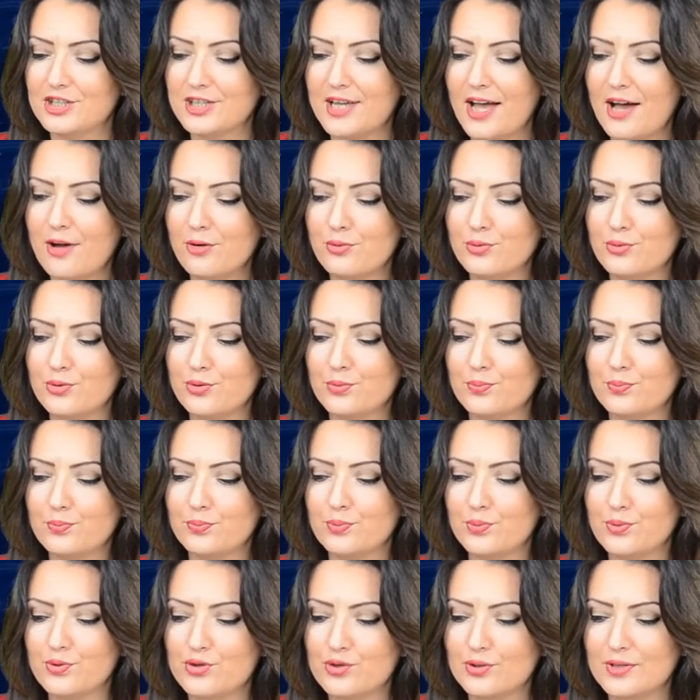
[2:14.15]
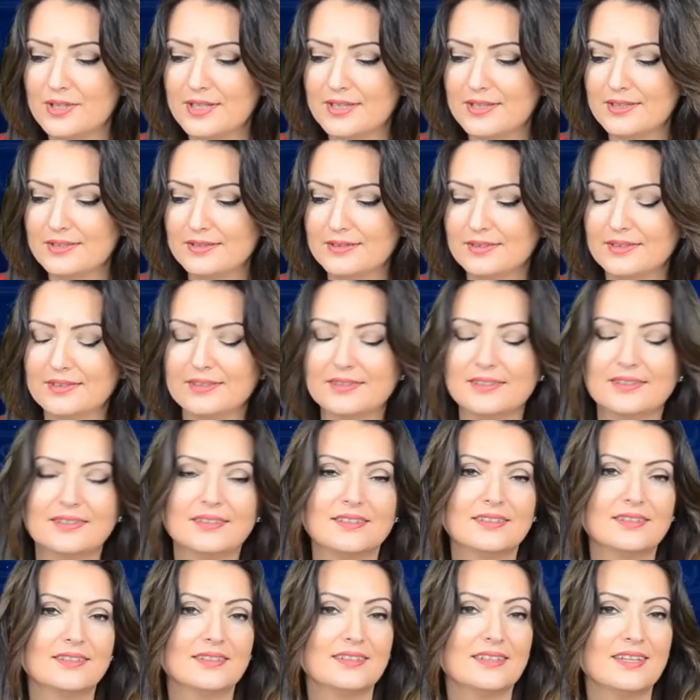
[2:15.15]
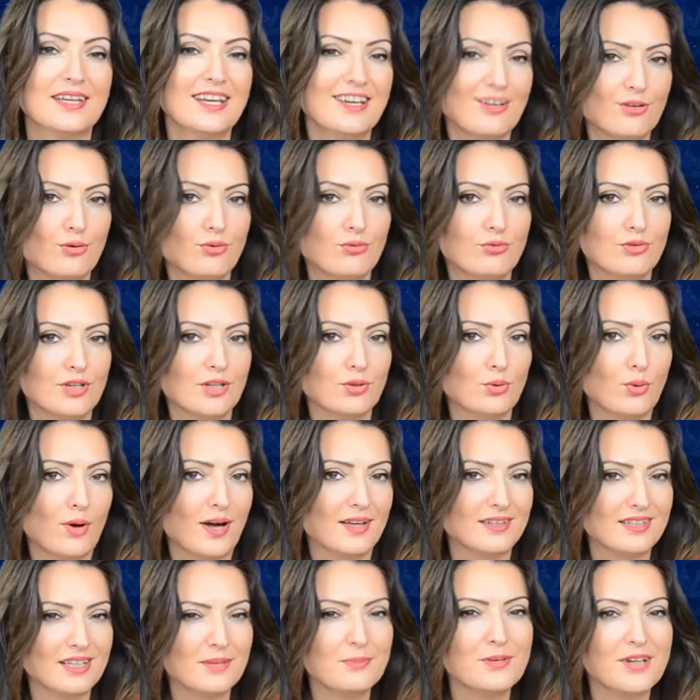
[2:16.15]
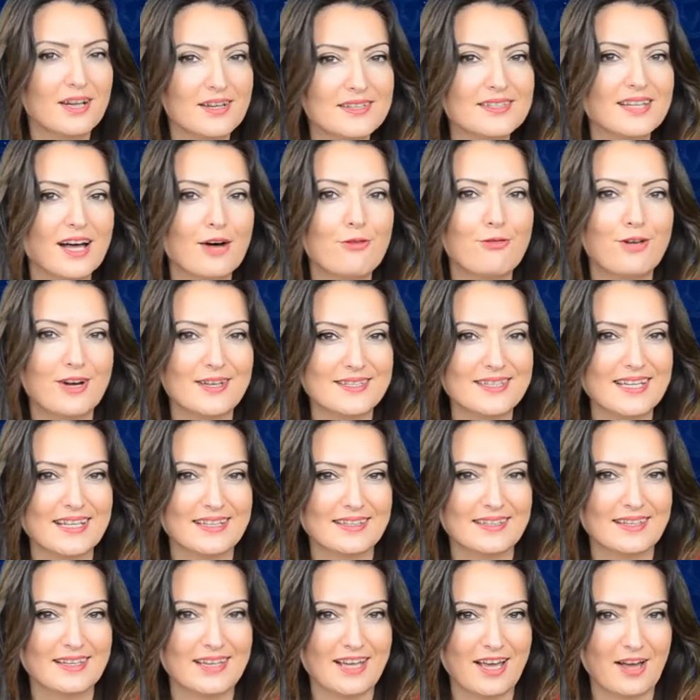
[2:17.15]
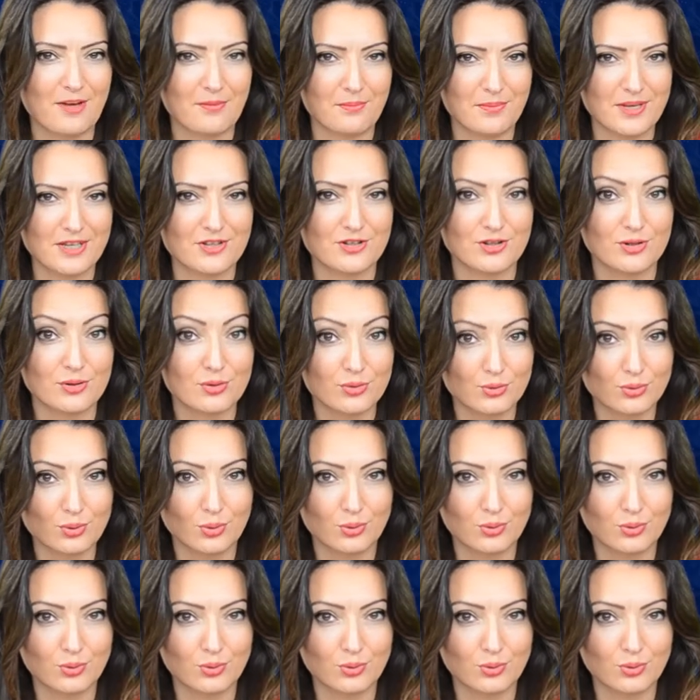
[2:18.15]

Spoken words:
and the ones born in the first period in Pisces, Virgo,